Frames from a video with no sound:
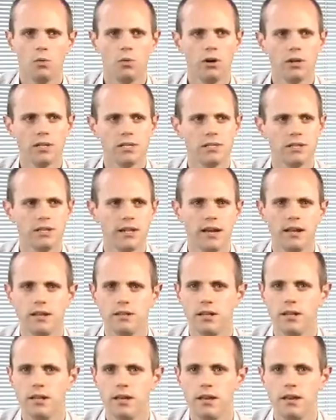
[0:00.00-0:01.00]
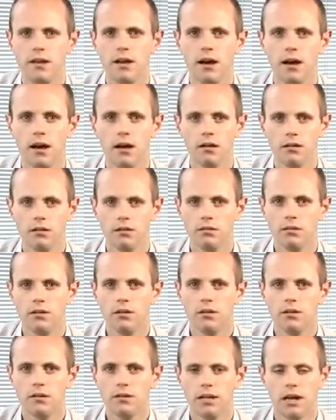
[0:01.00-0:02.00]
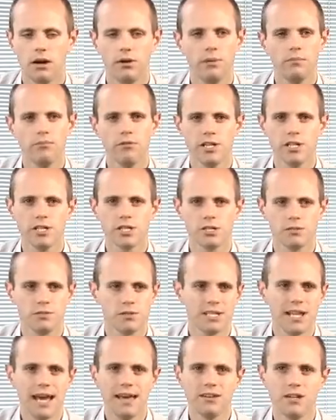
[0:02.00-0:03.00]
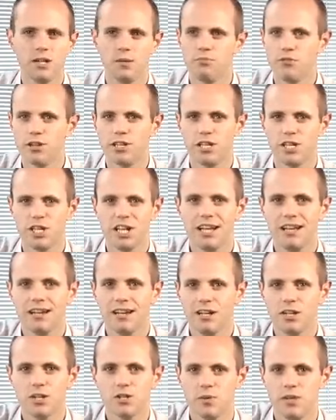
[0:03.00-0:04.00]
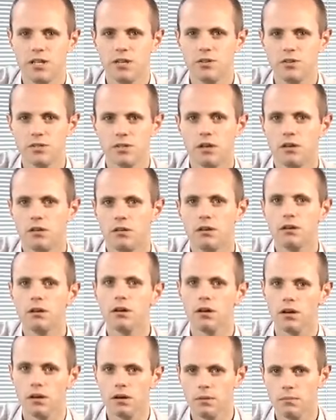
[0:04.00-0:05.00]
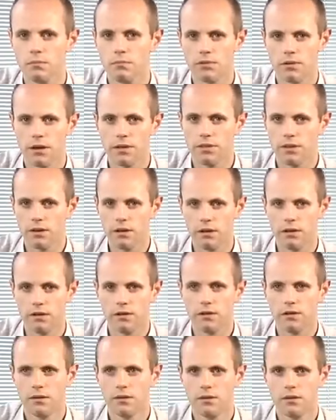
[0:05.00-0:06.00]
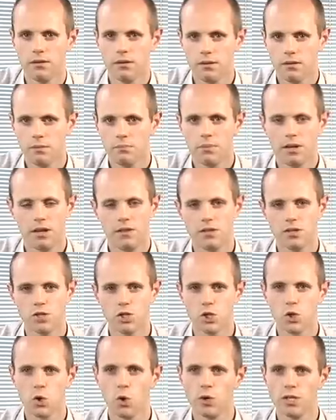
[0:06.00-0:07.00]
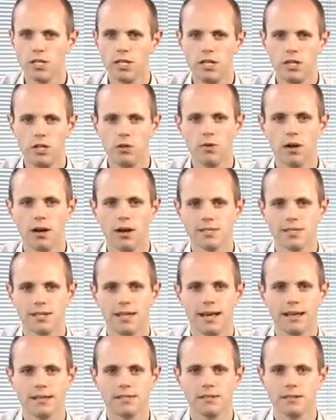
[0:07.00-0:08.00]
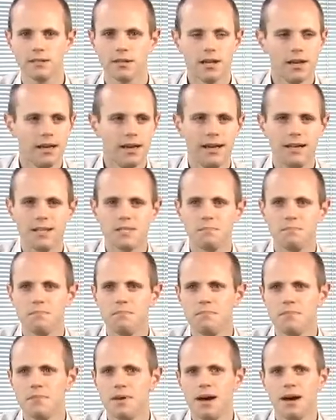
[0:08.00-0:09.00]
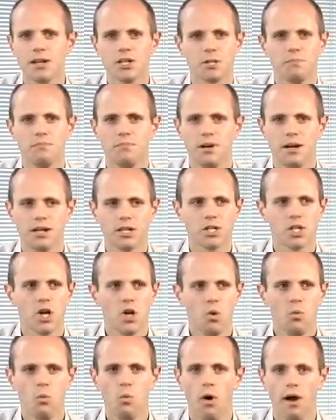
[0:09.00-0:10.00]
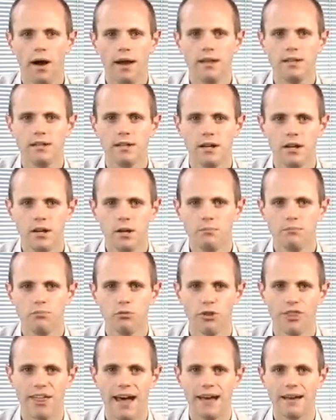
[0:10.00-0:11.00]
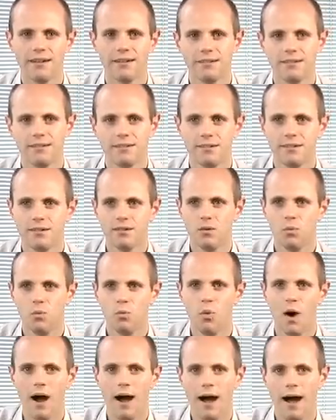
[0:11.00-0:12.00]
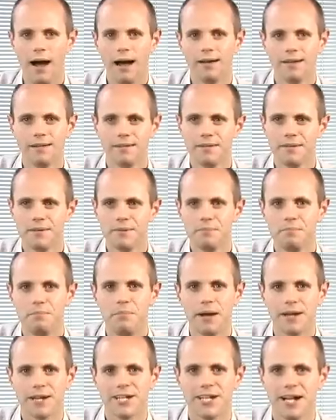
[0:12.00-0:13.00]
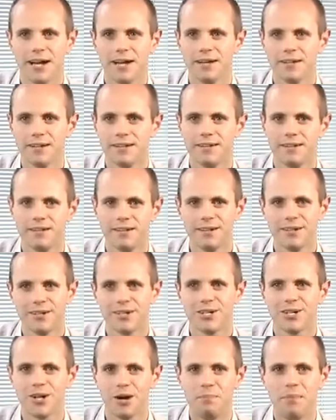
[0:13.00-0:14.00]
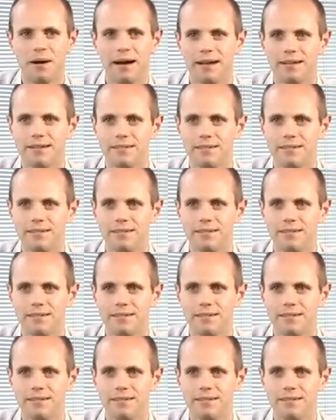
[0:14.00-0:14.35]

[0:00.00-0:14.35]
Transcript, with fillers: words that end in er. Now in British, standard British English we use er, brother. But in this Geordie Newcastle accent, it's much, much wider. Brother, wa'a, picture, shopper.